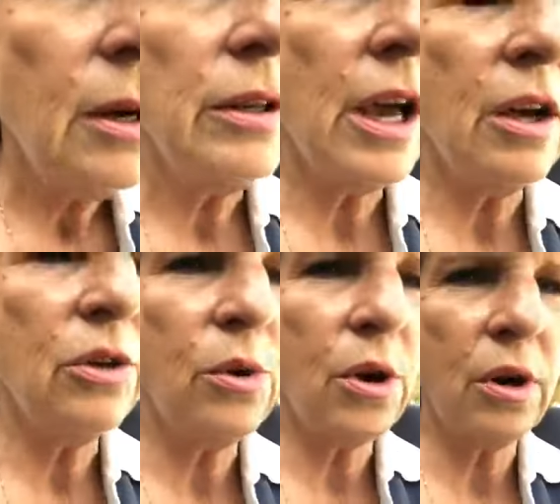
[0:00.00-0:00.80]
Now
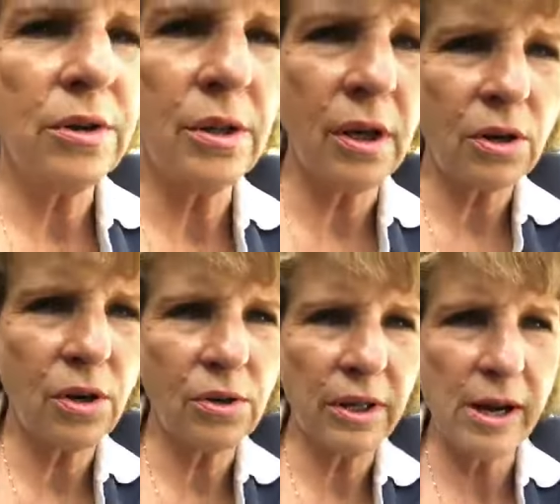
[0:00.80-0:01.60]
you heard uh,
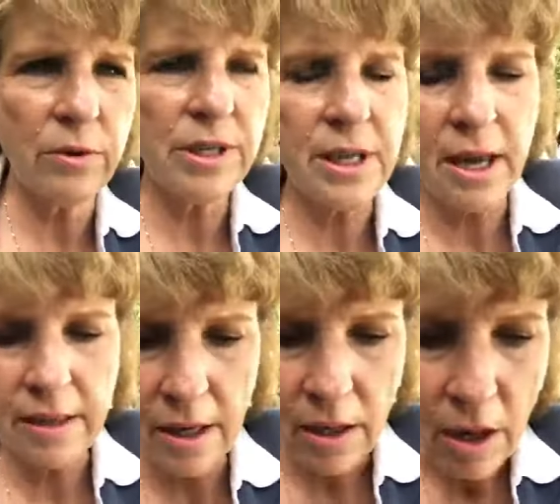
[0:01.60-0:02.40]
Colonel Lowry say
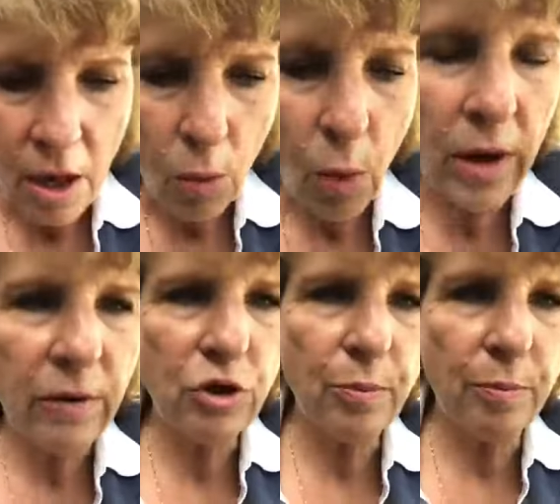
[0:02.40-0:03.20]
that one of
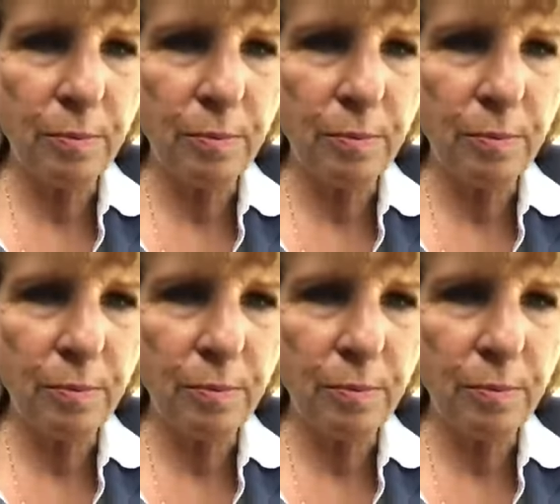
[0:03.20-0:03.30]
those